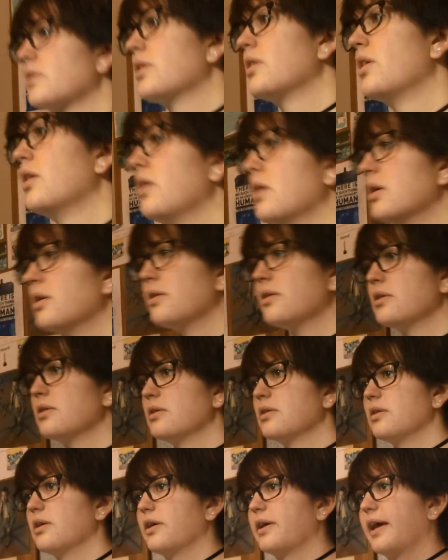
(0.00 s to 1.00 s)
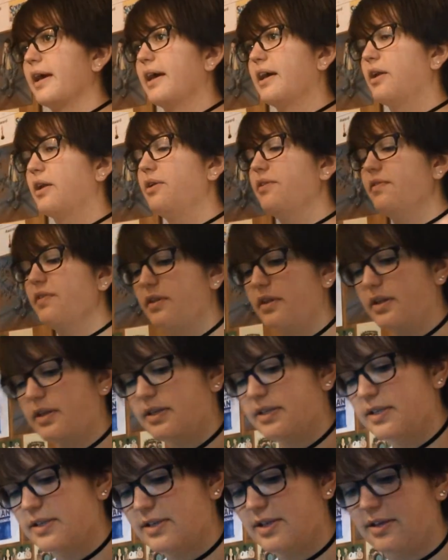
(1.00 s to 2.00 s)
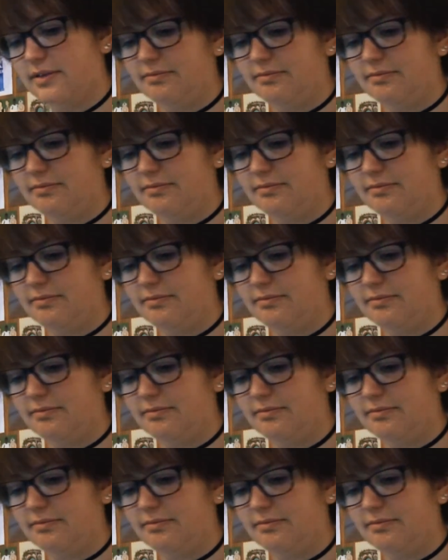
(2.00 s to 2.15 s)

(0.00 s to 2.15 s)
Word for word: Okay. Okay, I don't even think this is a-